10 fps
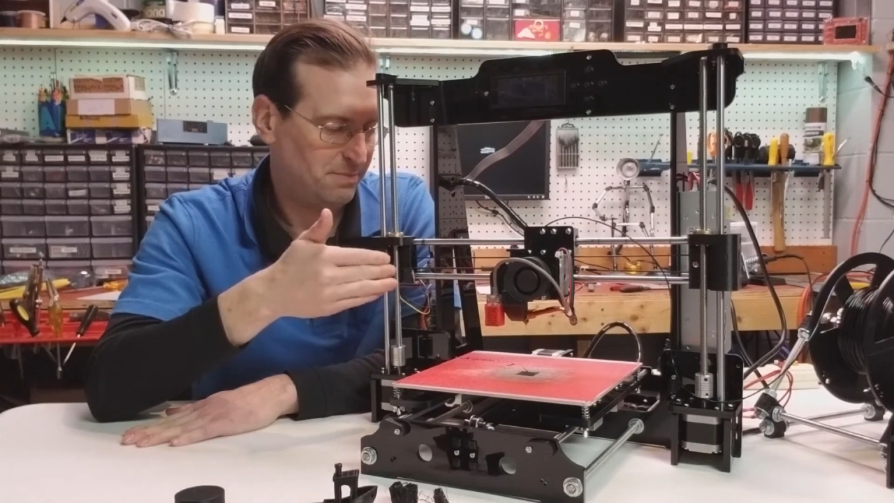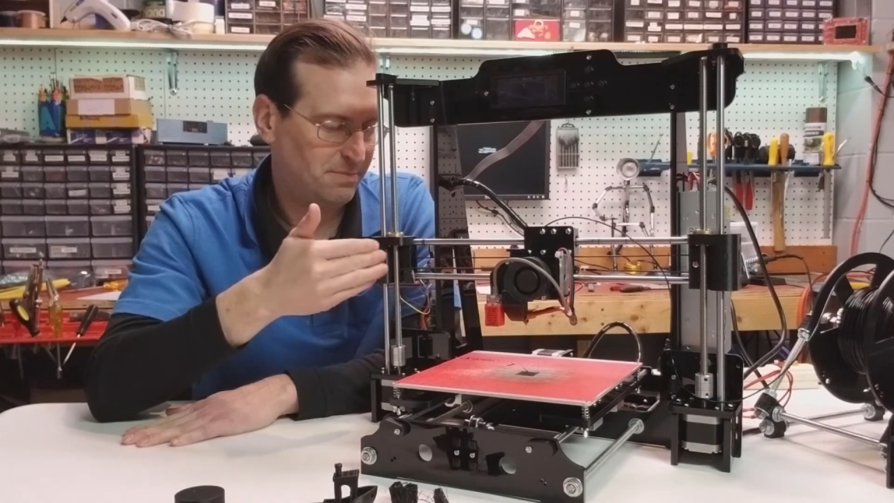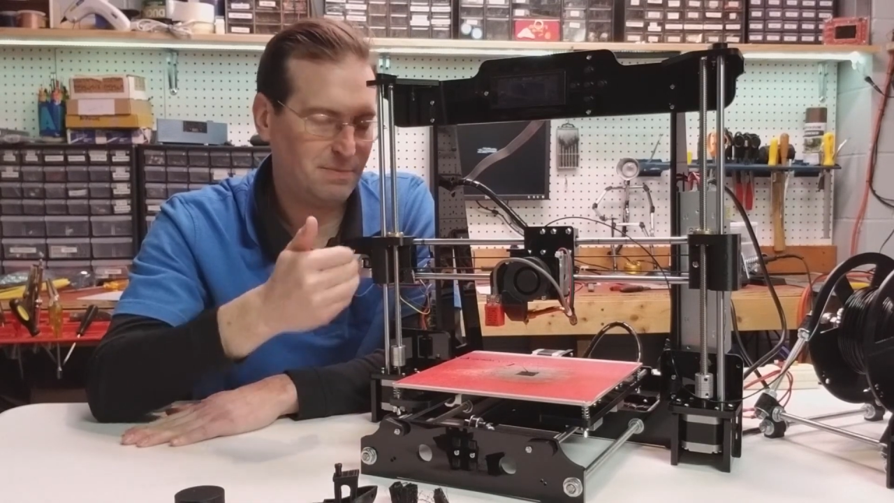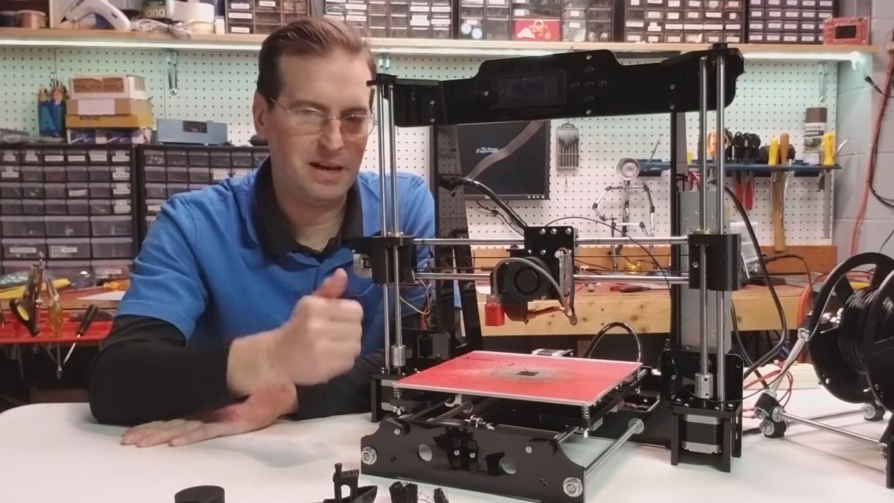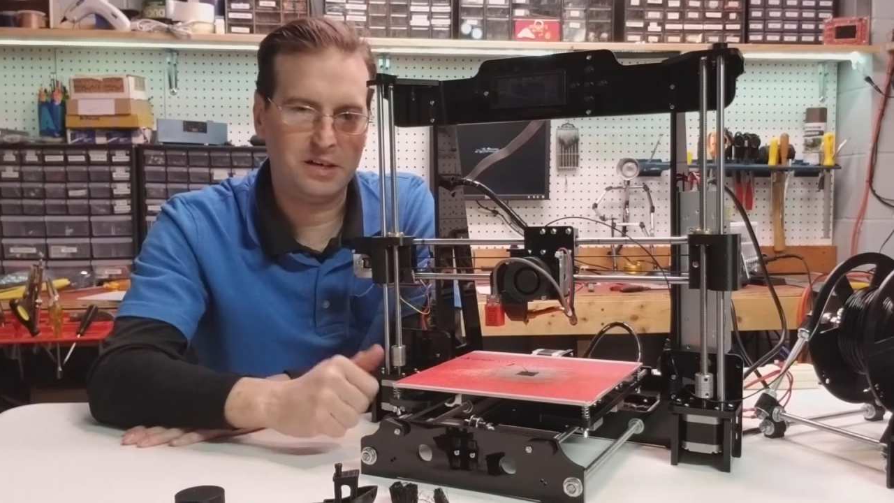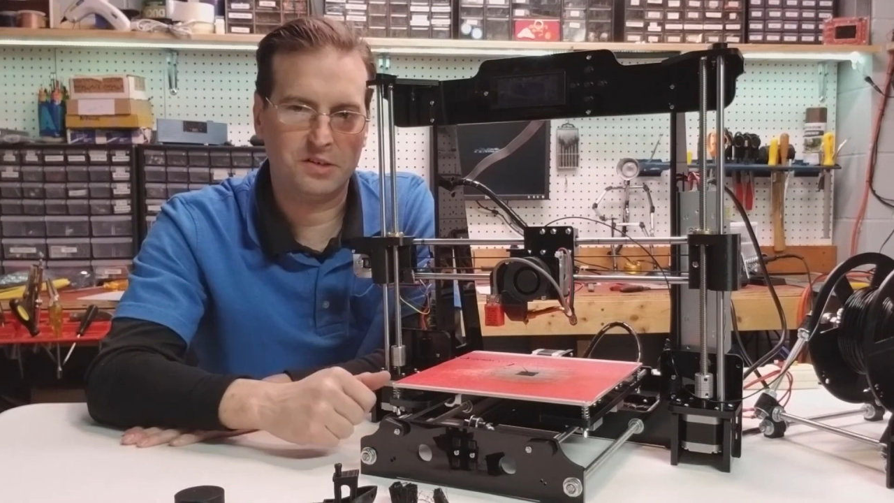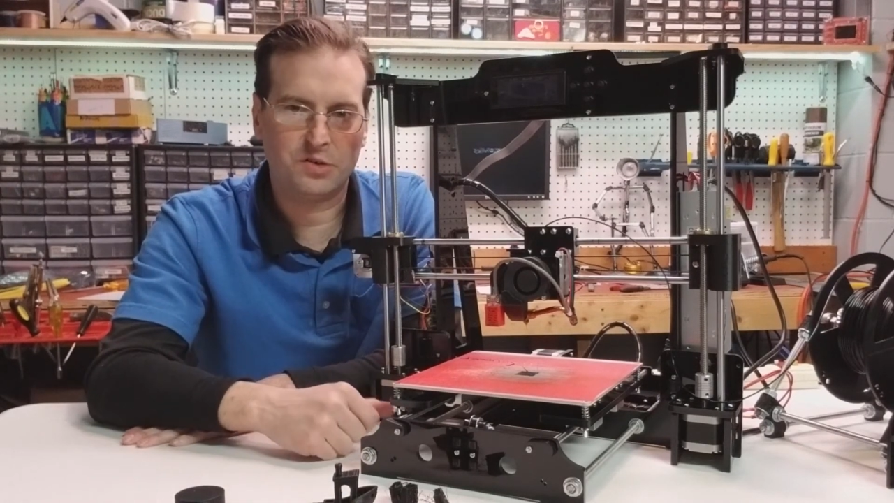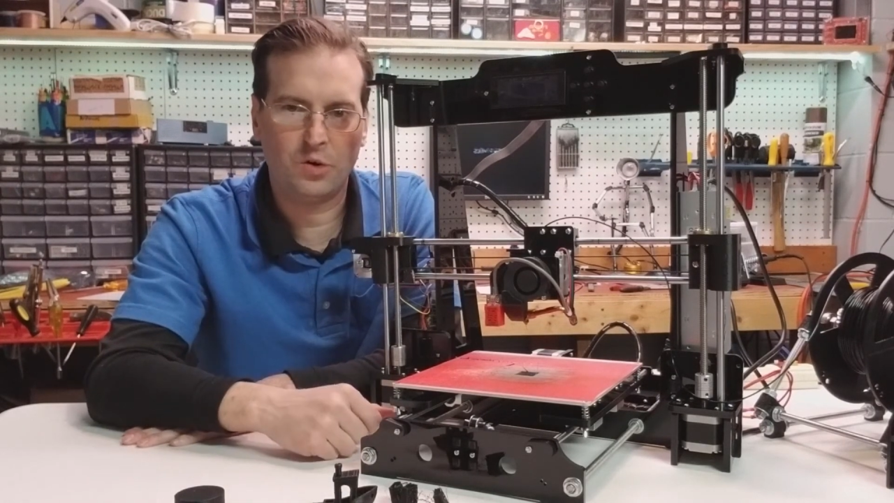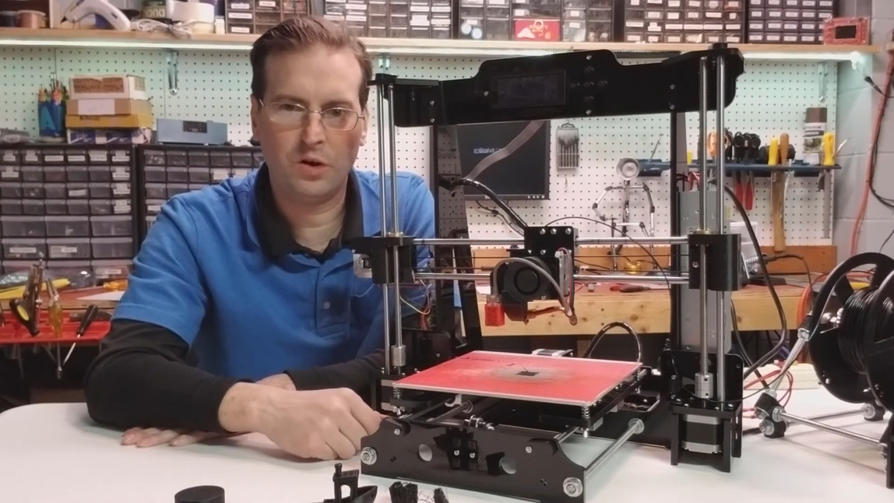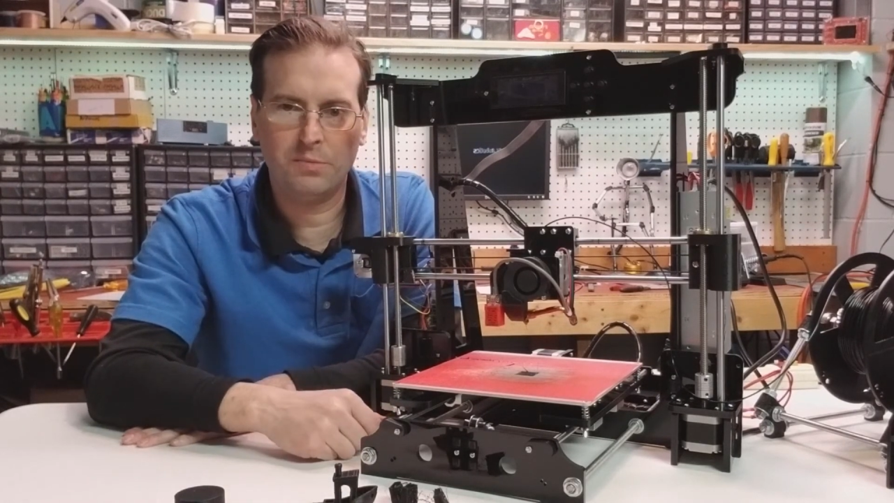main
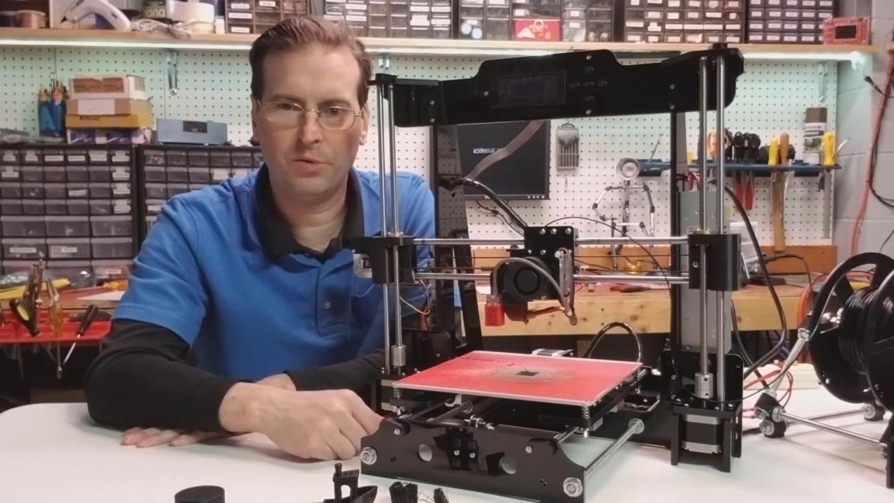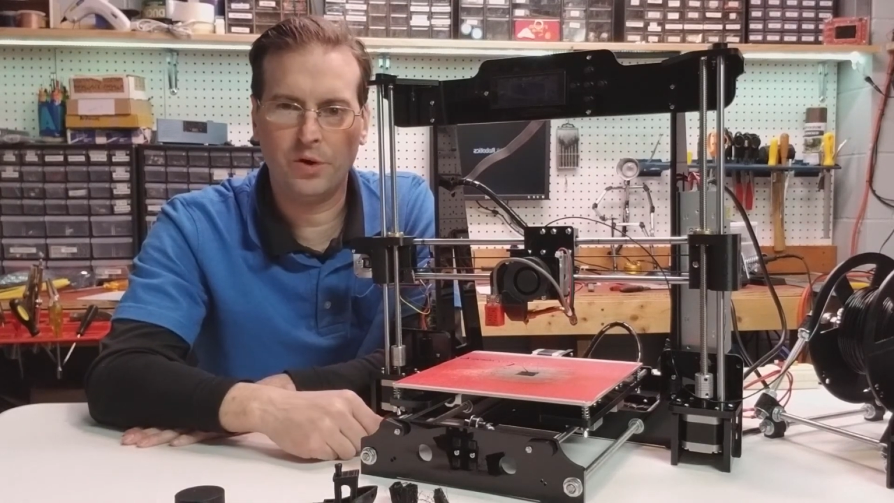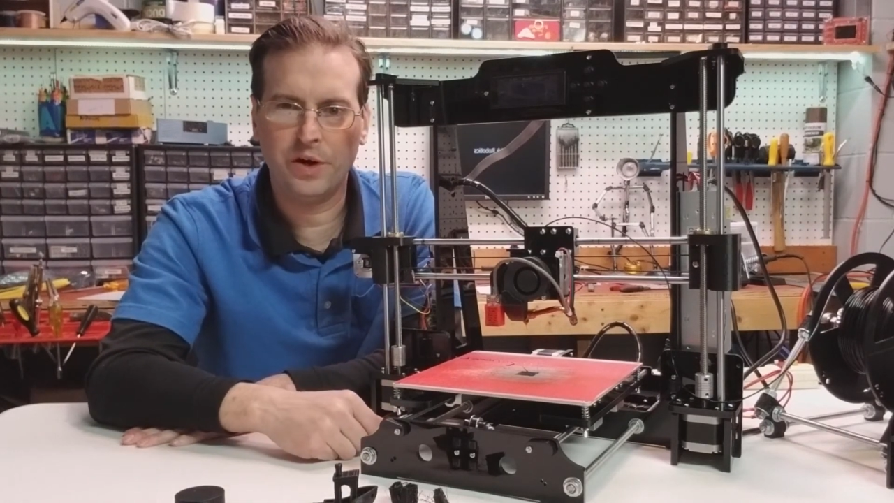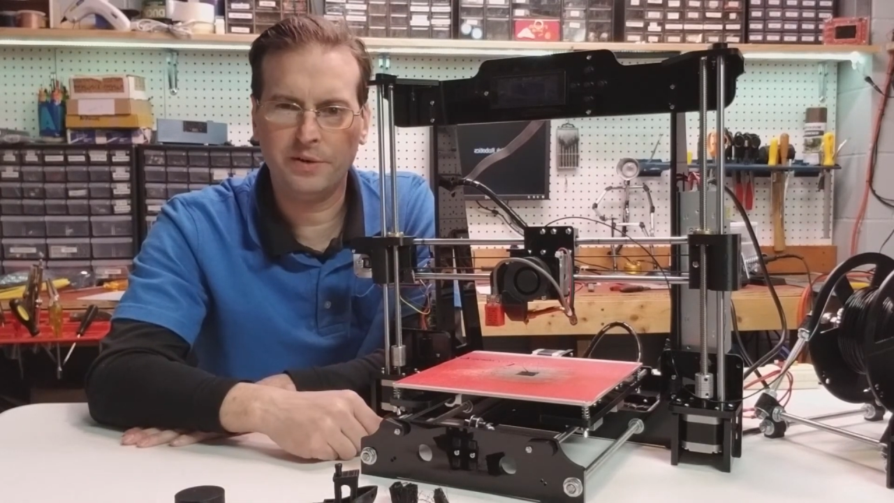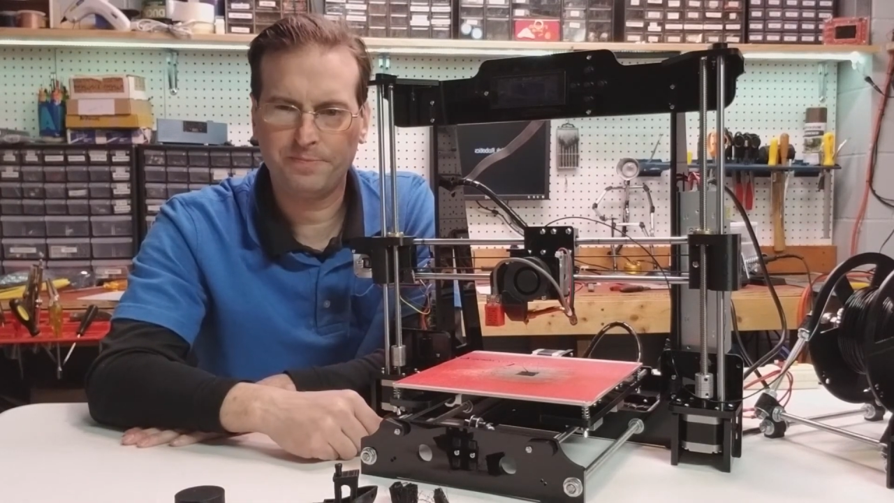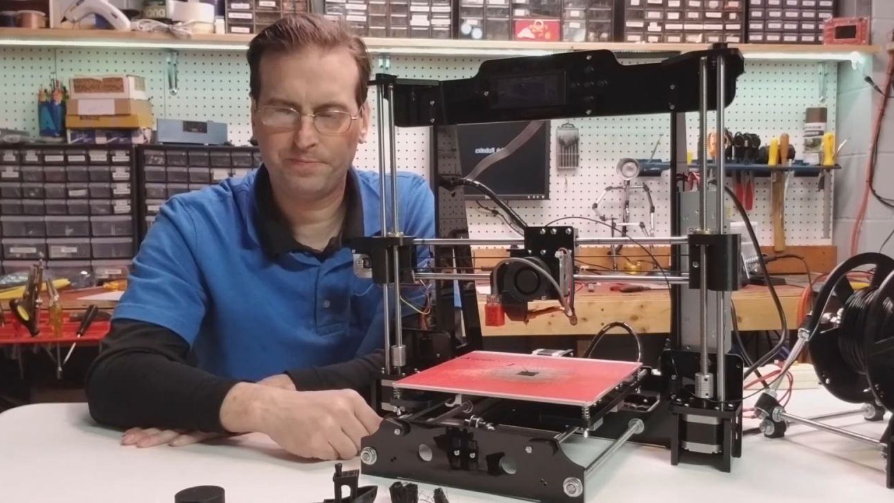controller board,